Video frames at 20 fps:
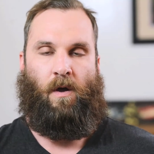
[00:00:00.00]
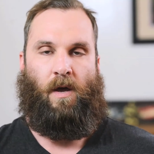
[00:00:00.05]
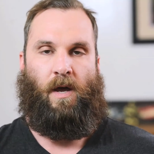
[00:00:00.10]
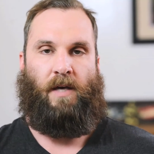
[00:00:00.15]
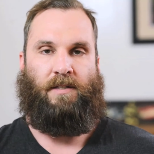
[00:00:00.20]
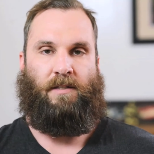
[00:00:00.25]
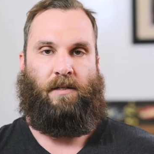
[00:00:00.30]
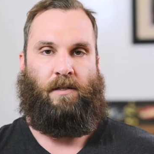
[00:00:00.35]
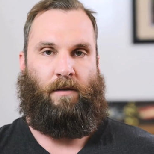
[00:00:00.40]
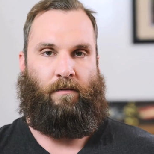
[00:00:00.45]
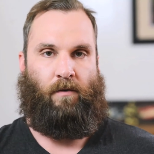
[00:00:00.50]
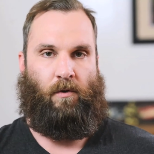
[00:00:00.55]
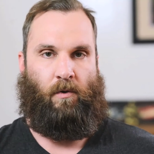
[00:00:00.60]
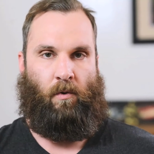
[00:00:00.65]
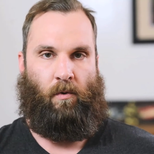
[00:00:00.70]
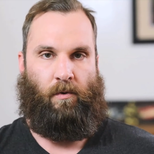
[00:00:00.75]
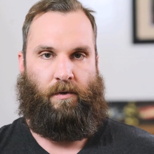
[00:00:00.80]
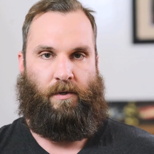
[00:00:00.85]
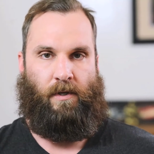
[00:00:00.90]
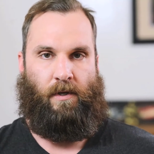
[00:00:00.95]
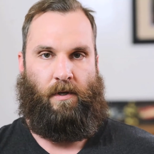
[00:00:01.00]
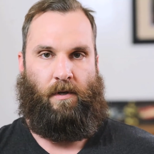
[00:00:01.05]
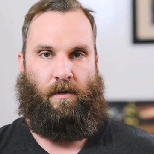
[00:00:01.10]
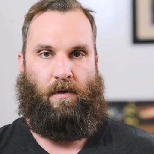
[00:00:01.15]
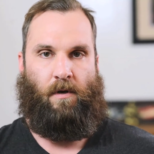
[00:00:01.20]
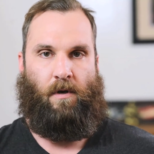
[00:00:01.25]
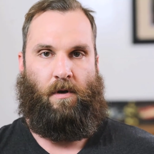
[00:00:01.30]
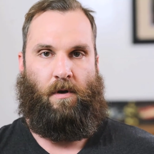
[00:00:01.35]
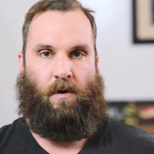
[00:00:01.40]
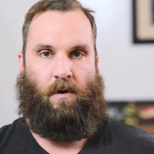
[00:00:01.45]
has a difficulty
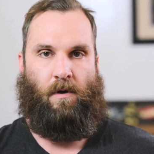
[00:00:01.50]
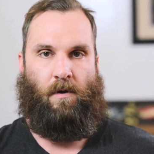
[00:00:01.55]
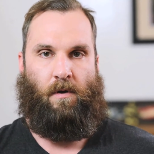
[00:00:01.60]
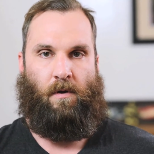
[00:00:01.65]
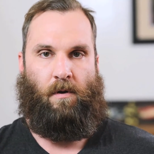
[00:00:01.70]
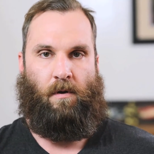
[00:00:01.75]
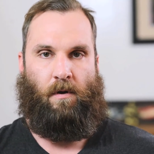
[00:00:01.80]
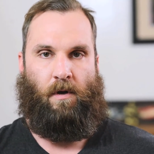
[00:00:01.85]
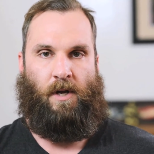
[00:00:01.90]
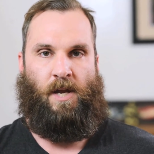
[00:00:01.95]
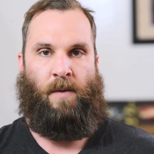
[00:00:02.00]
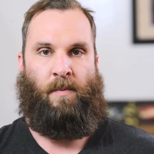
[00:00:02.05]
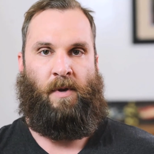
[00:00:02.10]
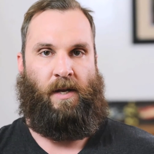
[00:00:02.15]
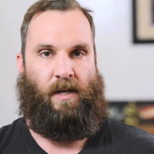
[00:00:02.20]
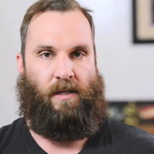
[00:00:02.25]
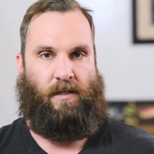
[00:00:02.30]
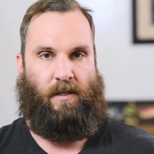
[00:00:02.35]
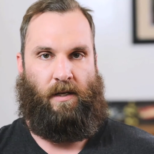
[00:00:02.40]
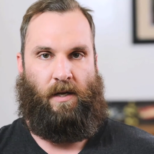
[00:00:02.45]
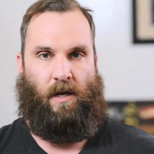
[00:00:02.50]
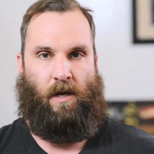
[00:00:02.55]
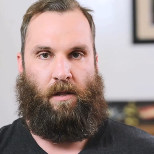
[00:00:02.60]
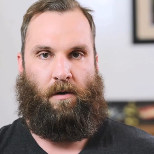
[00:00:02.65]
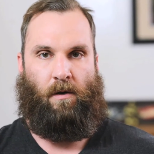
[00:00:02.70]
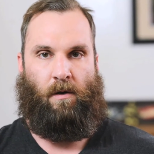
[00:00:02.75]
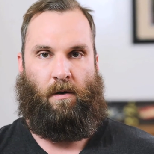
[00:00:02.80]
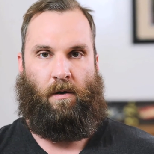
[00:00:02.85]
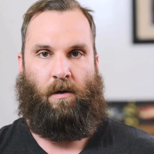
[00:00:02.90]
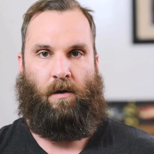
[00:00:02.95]
keeping it
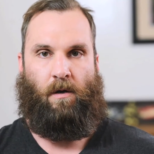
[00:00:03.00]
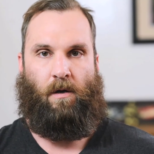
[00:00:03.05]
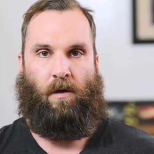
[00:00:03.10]
together